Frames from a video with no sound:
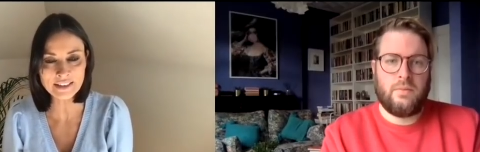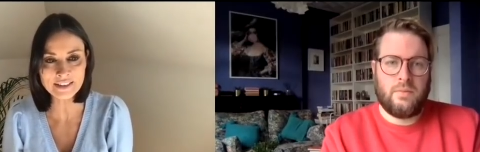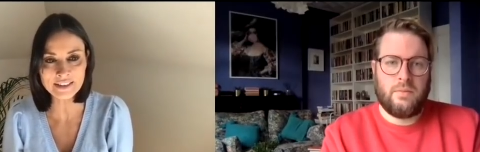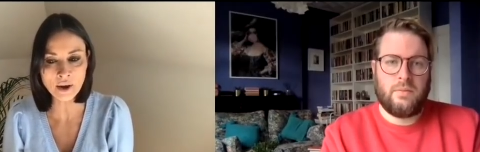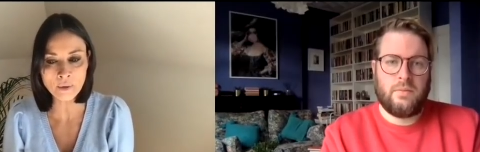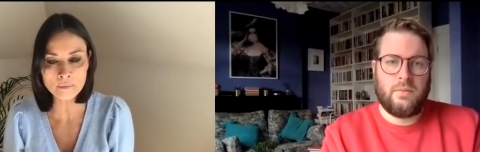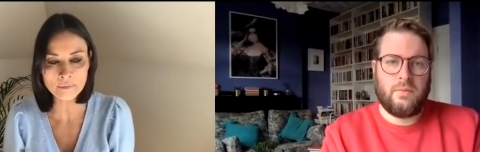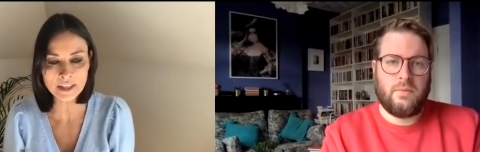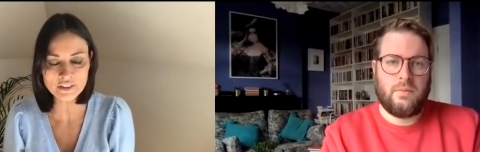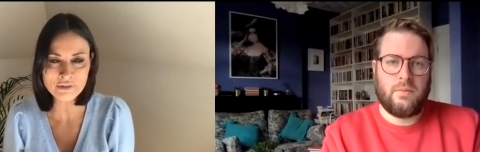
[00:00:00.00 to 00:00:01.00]
Speaker 1: um
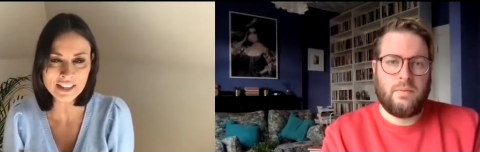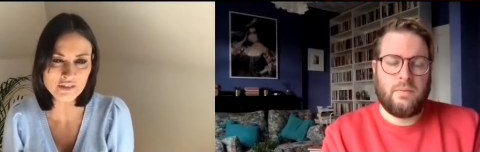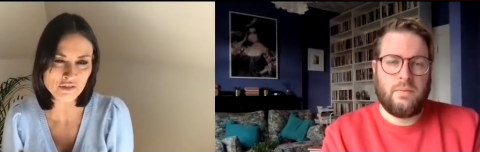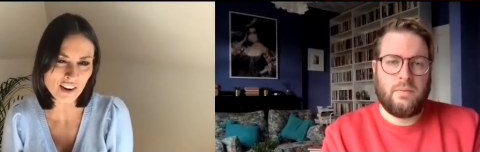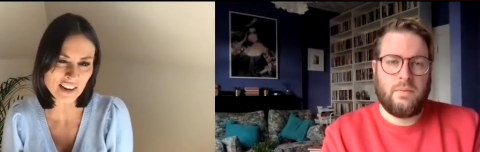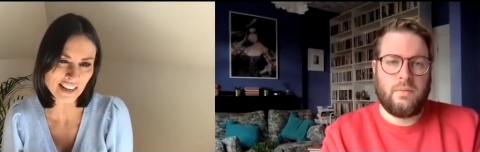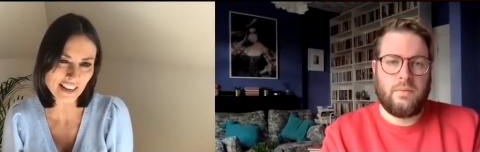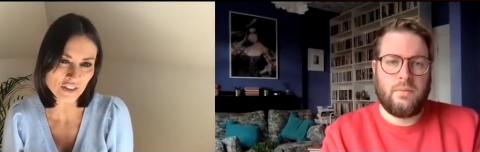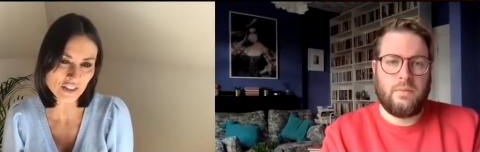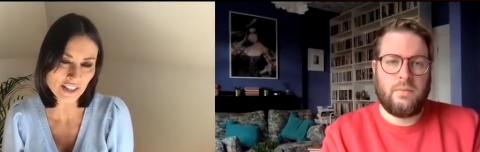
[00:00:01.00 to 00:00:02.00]
it's really frightening
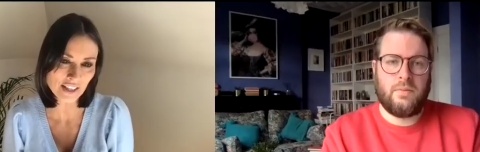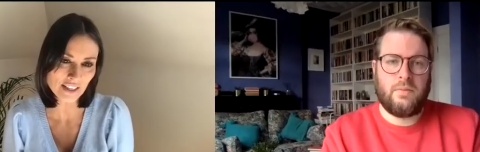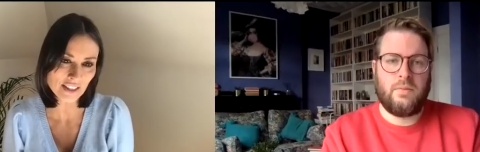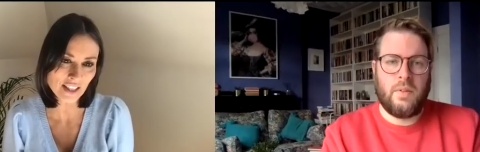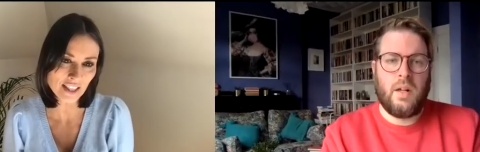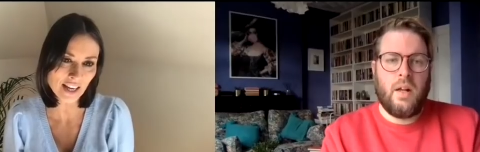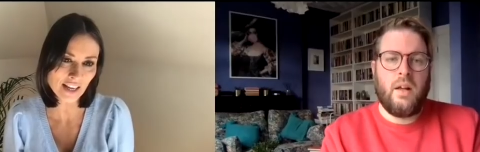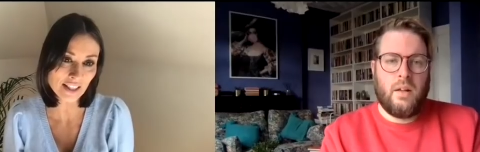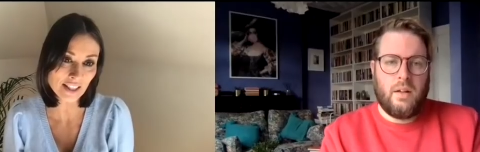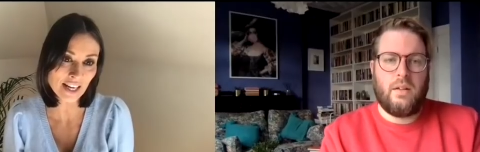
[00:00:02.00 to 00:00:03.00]
actually that that
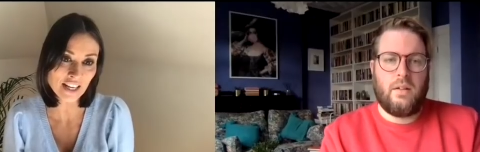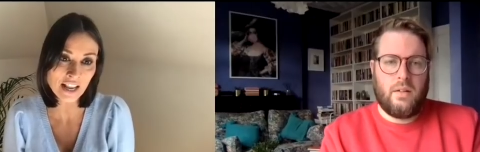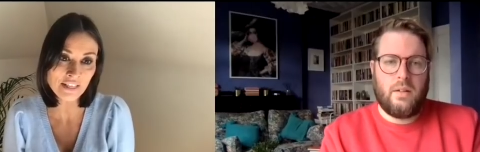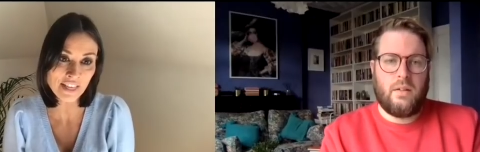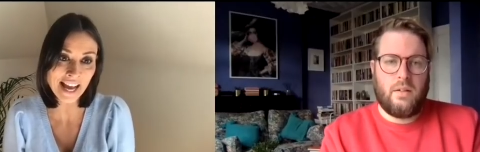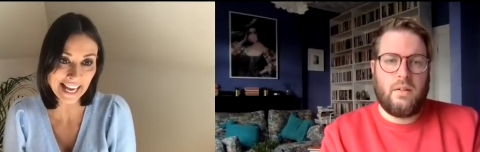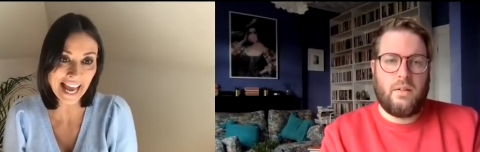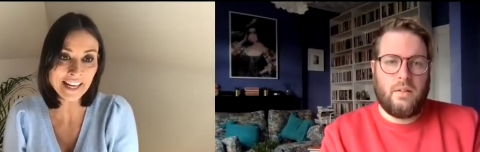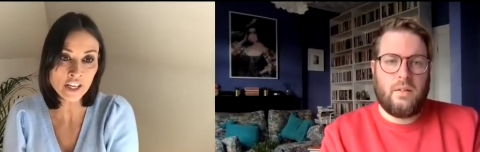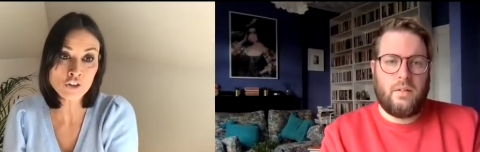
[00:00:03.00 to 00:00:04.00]
and that
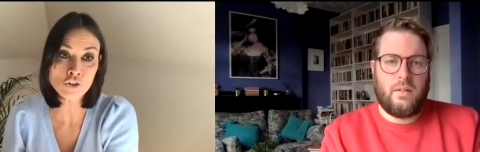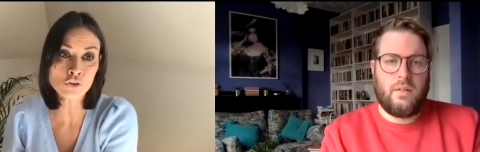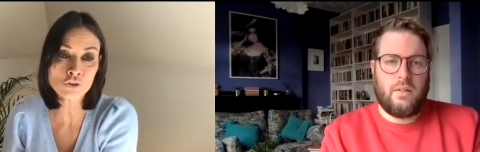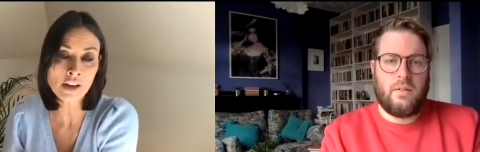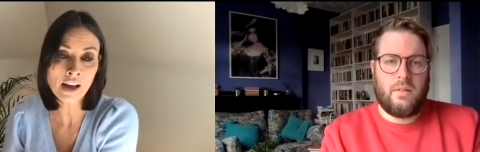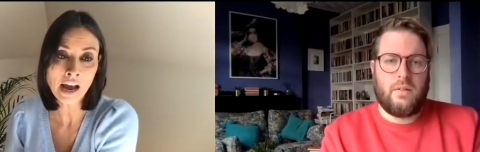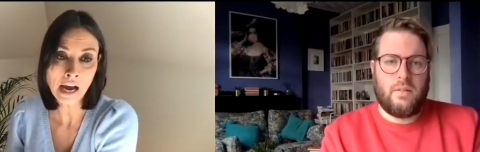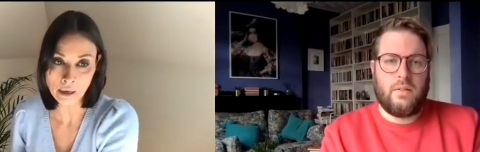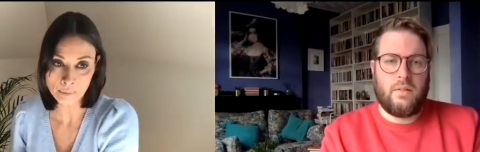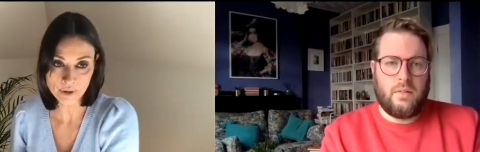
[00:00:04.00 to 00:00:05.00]
can and does
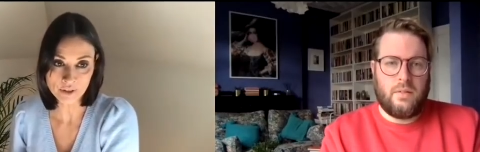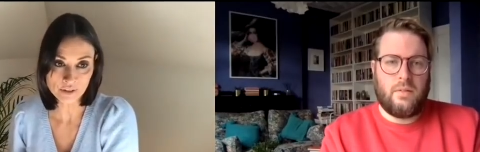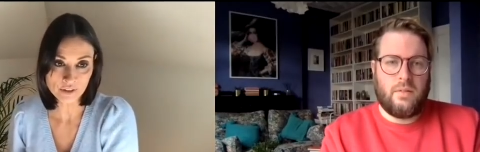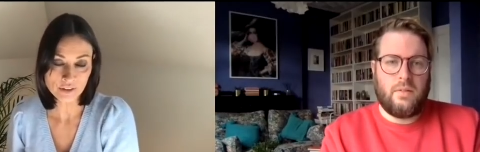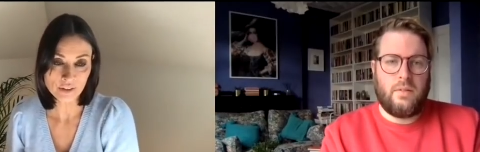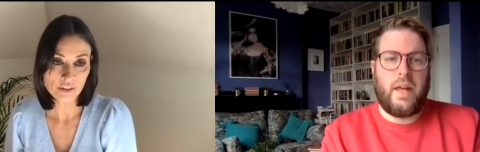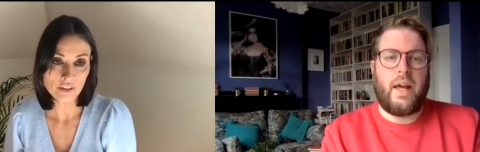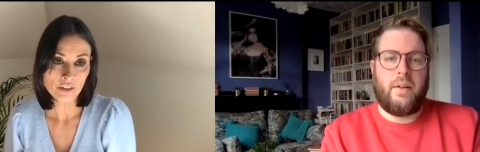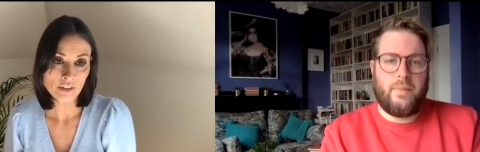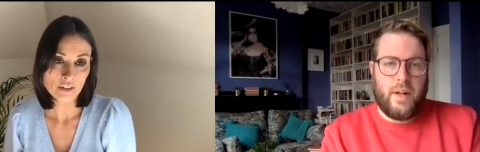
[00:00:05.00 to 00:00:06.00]
happen
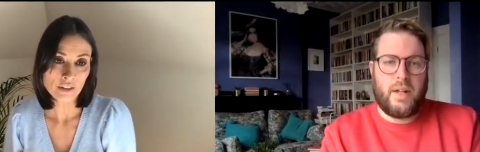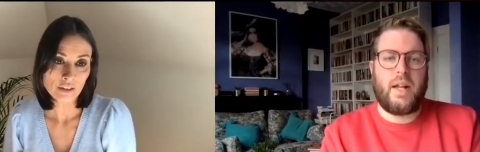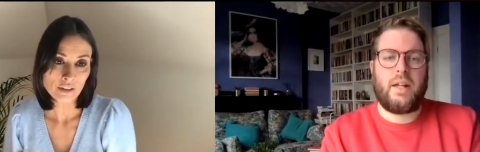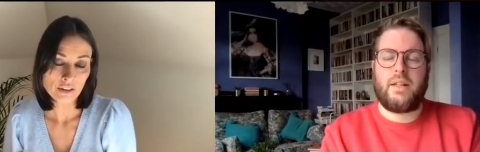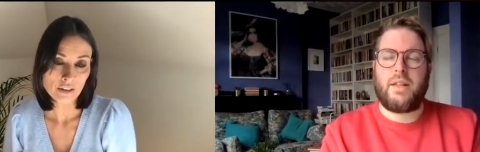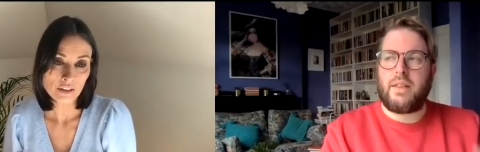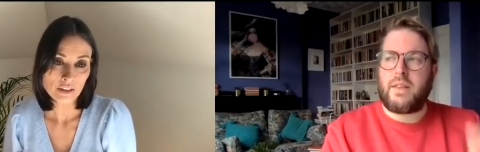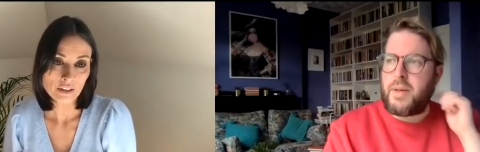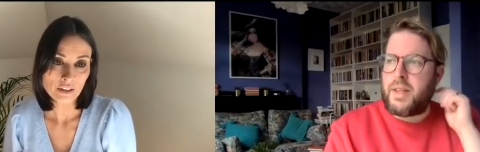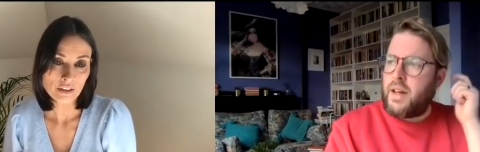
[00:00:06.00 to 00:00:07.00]
Speaker 2: yeah, and and I think the
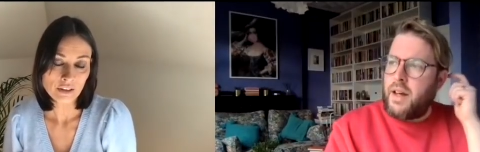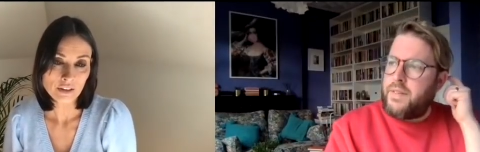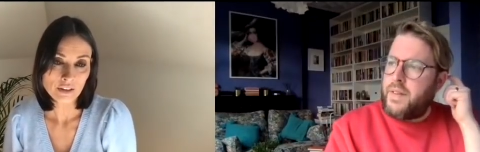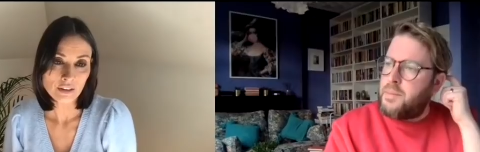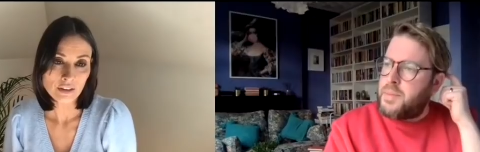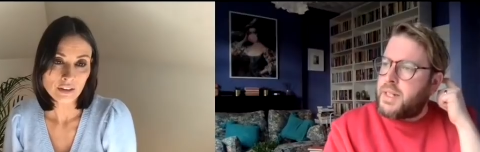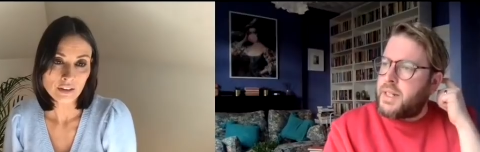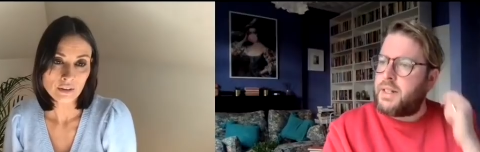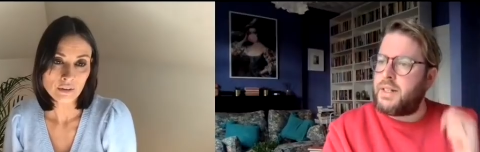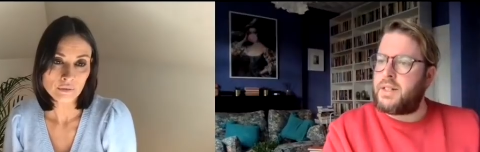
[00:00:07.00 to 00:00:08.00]
bit that I found
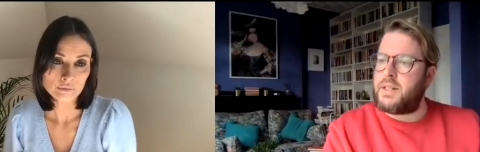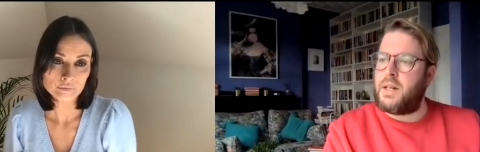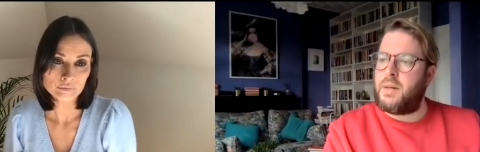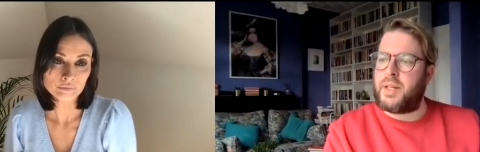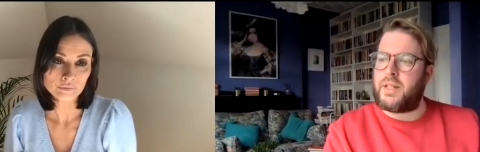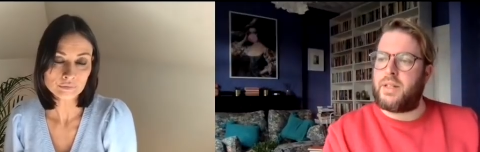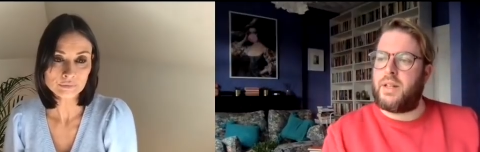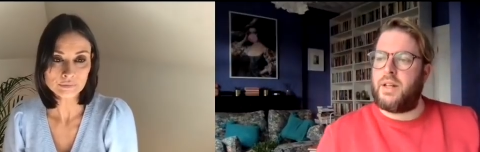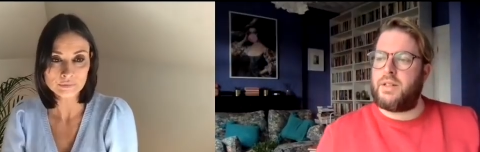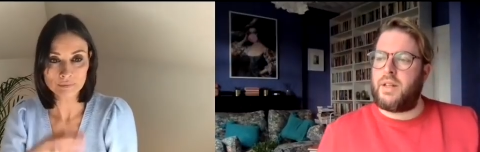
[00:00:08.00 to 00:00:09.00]
particularly disturbing is that
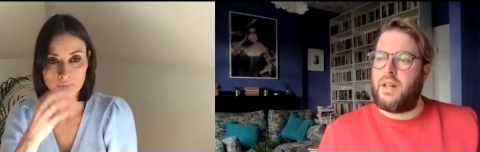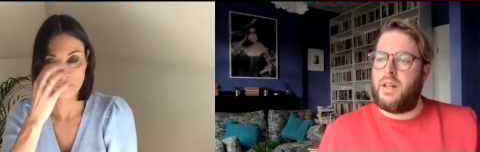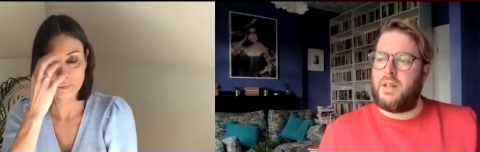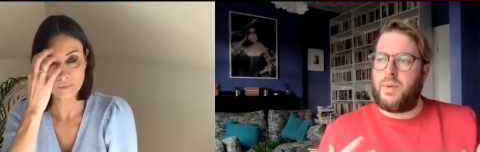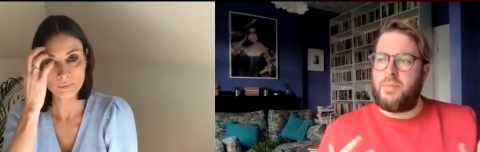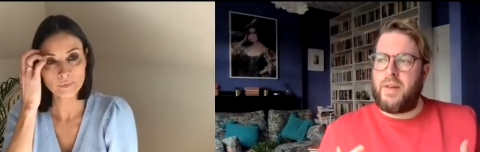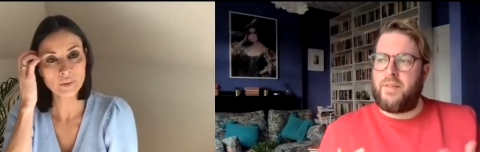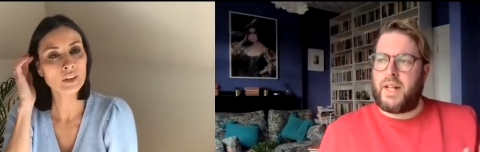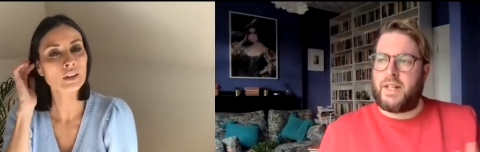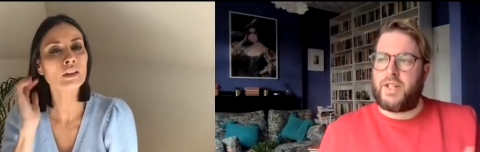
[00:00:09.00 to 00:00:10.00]
as as we meet
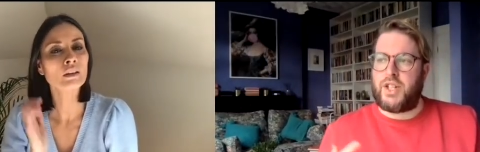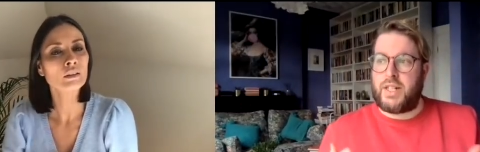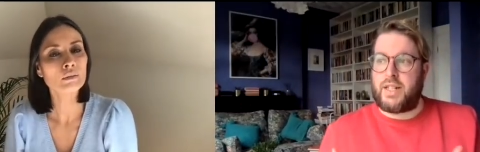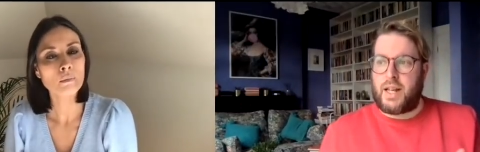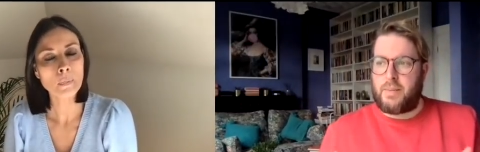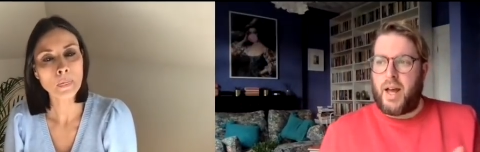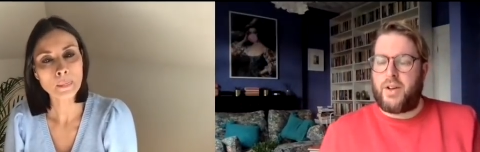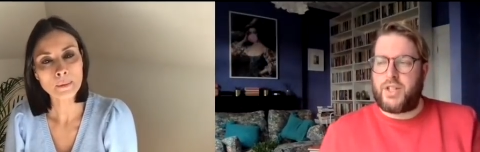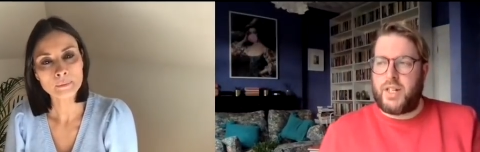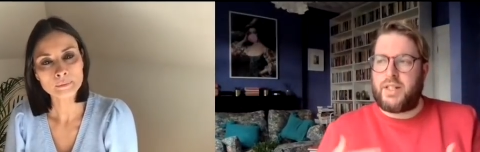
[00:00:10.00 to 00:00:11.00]
Vanessa, she's saying about how
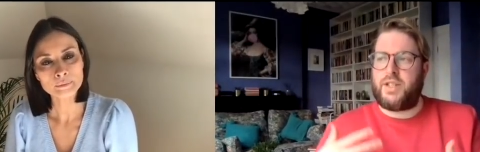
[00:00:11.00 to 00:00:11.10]
she has this